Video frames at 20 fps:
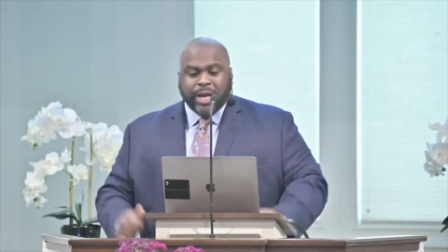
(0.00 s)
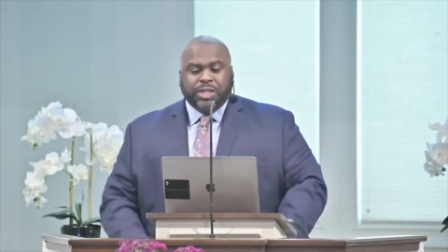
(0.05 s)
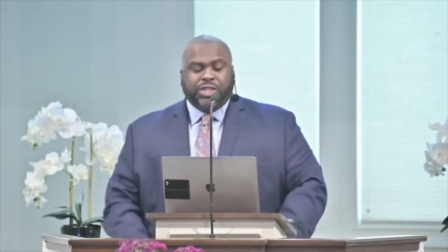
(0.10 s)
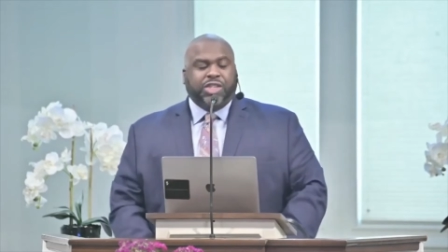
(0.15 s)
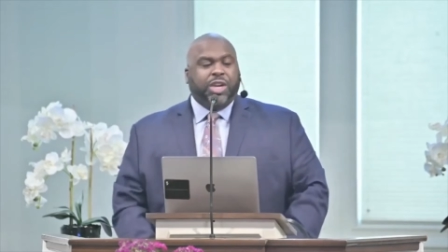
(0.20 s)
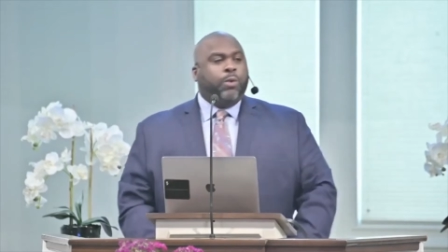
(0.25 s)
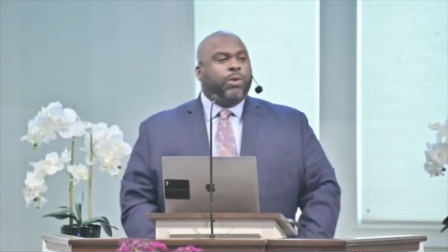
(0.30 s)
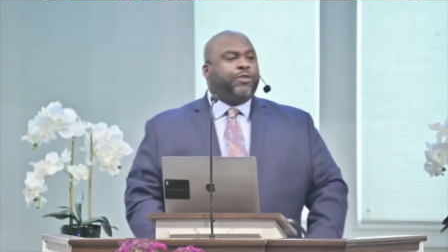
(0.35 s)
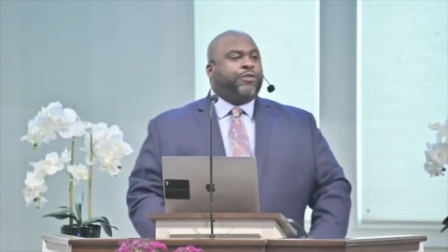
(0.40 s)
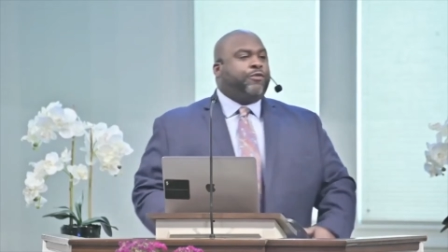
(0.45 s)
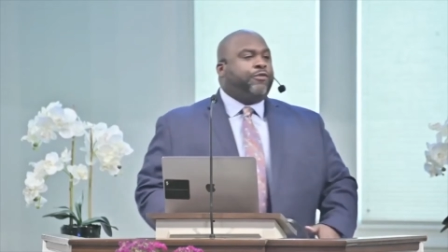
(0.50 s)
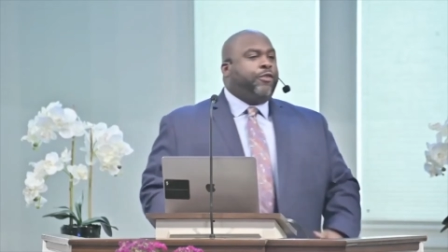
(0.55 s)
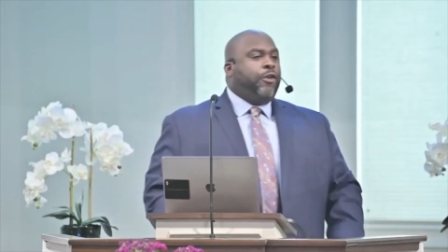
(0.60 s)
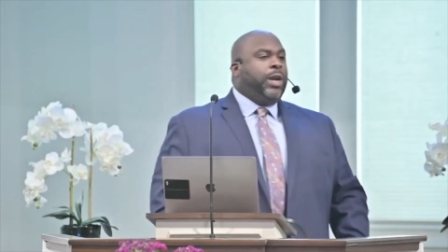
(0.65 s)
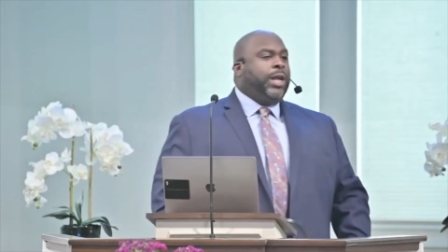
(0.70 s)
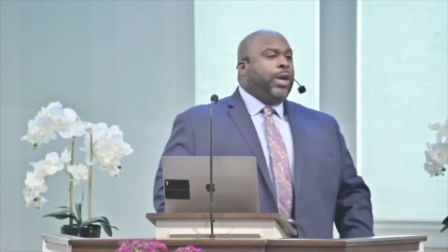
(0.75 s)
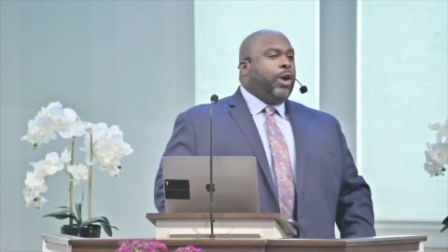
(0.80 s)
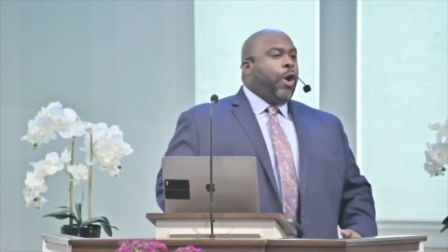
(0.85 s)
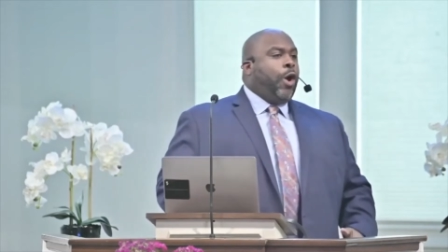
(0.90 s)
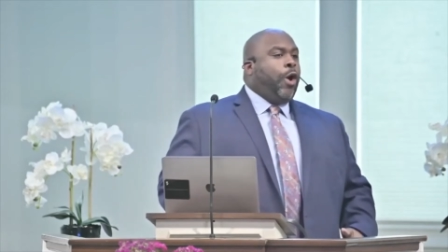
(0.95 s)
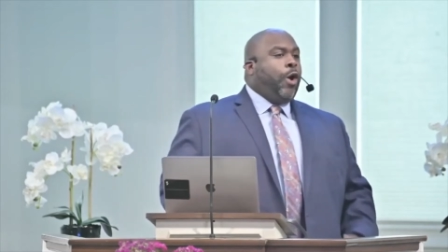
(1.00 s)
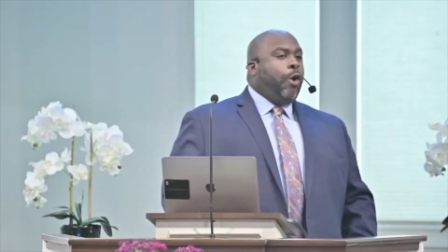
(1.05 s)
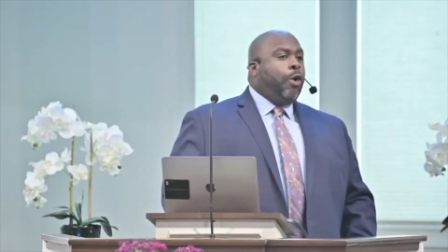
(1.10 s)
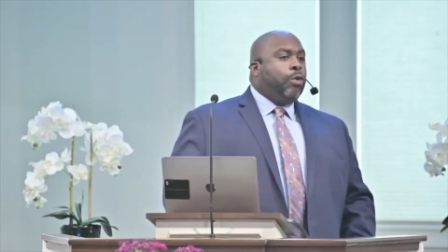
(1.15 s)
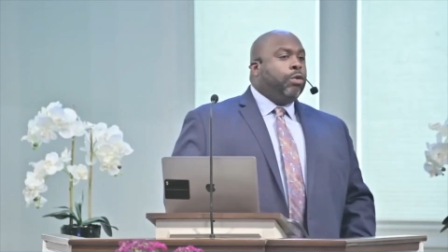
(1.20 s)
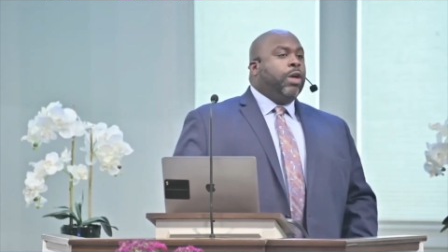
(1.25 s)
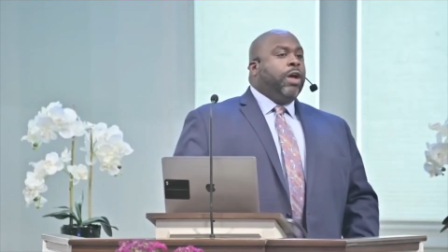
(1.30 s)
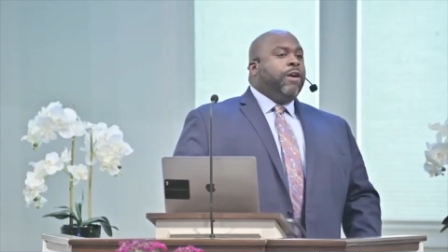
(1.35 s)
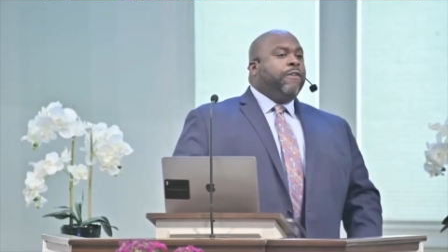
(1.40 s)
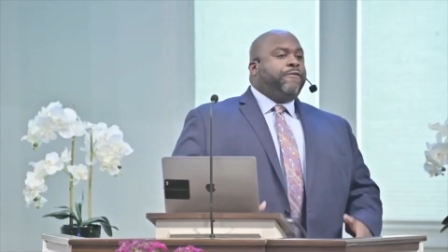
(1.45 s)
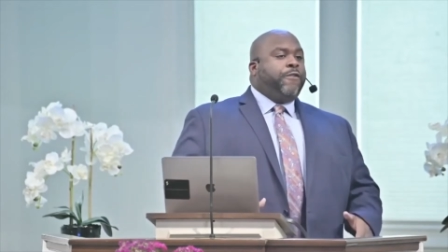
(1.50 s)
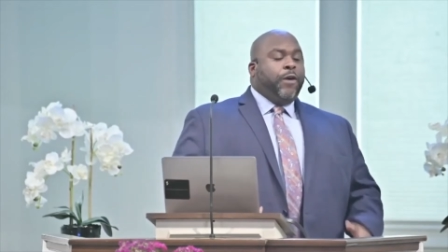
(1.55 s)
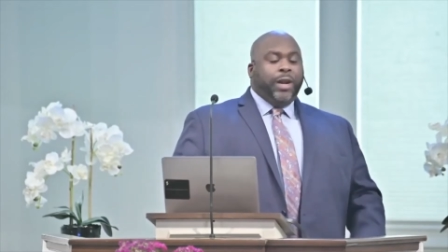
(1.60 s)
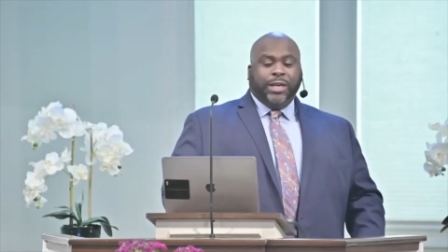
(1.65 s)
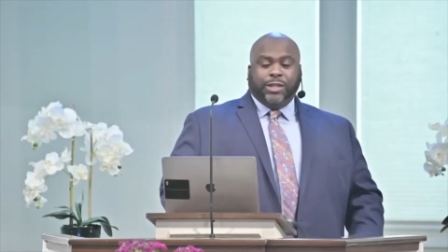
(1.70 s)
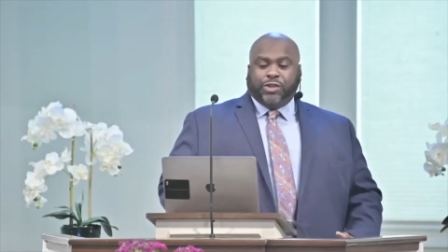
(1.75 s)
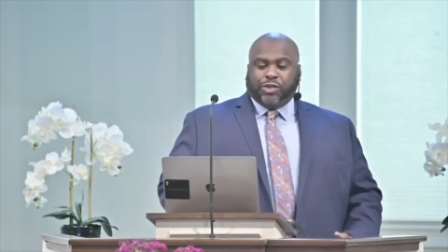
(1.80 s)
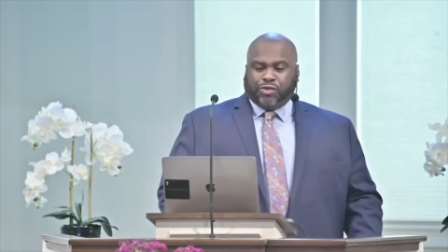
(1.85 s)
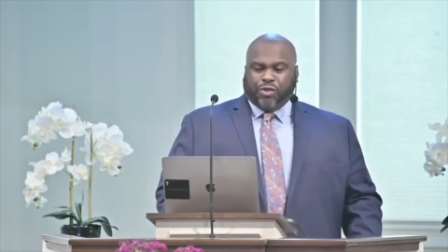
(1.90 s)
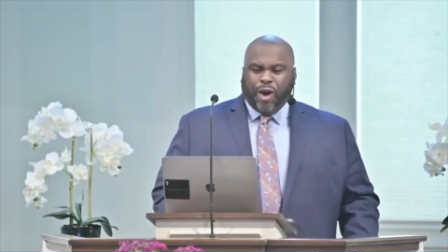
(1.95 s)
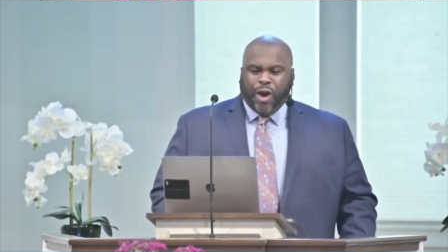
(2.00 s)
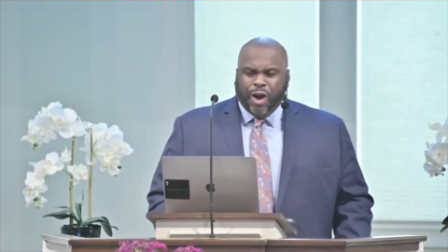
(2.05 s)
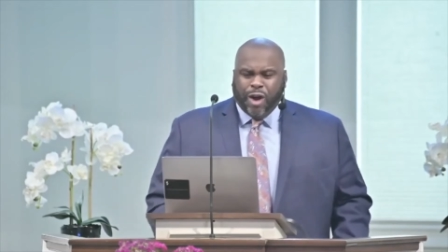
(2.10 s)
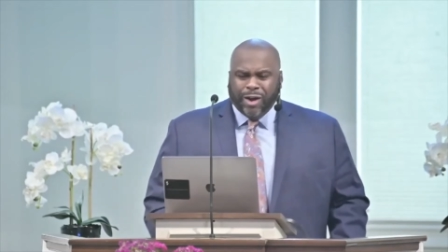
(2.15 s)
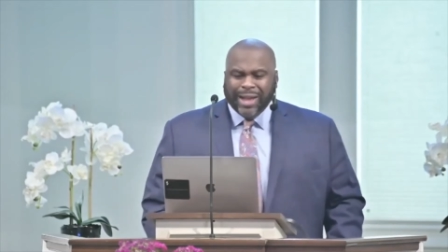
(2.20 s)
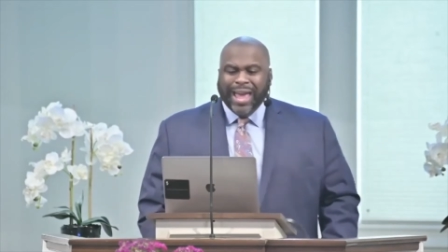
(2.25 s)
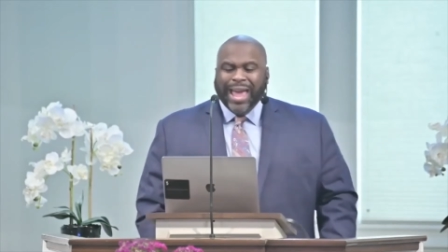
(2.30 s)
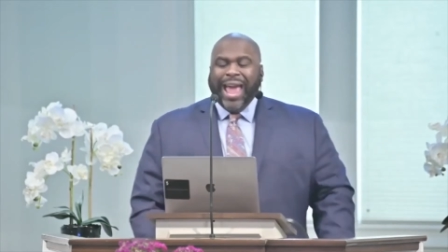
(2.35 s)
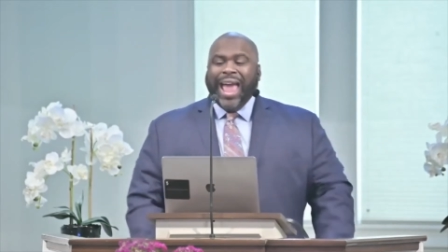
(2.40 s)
She was fully whole, fully strong,